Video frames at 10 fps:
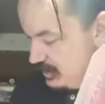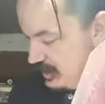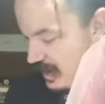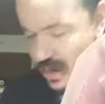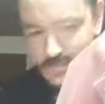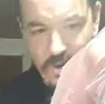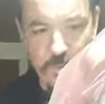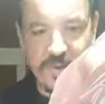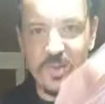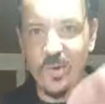I'll
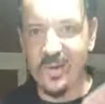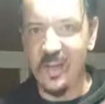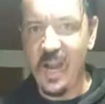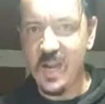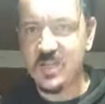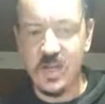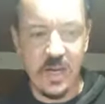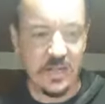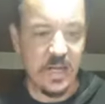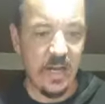be doing it as the
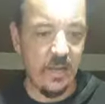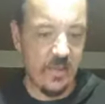next colour.